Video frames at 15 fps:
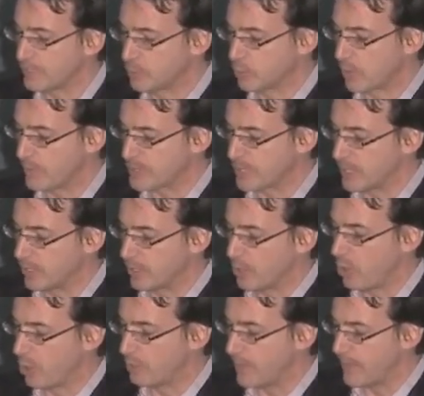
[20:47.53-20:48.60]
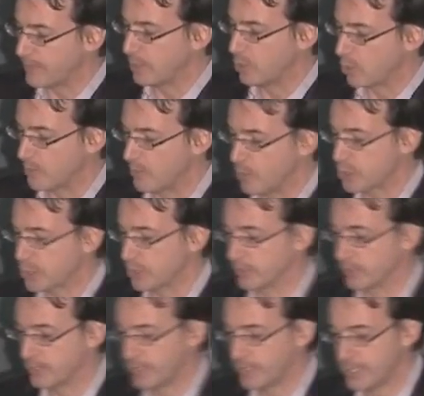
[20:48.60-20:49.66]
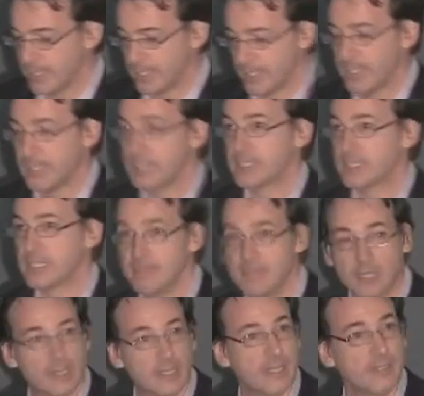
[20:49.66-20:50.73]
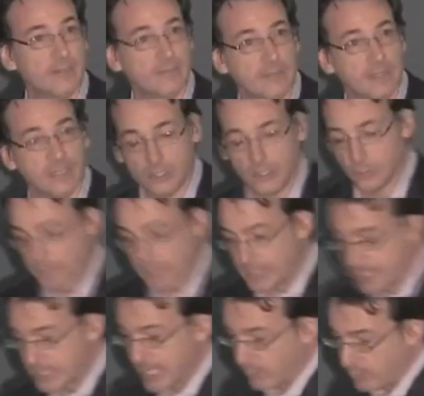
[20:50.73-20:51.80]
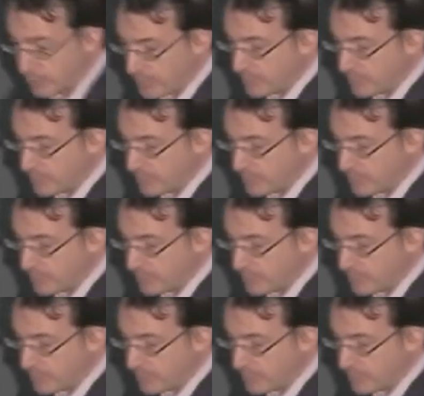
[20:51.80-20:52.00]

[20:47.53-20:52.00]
We use them to represent whole body locomotion, similarly to